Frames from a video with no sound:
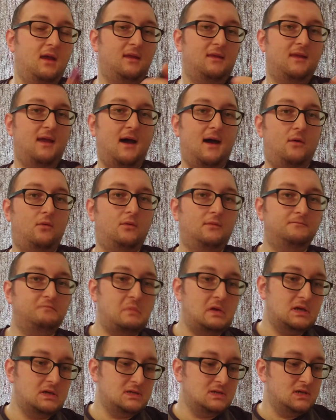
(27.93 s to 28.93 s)
Now,
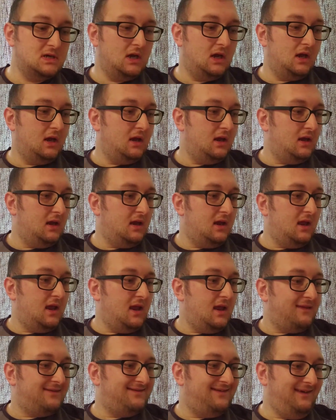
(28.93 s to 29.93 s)

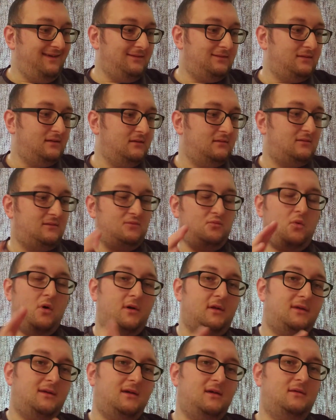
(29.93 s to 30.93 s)
this is one
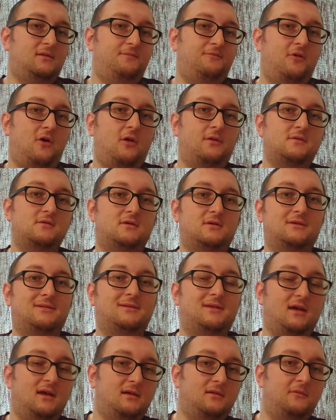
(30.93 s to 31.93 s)
of these products that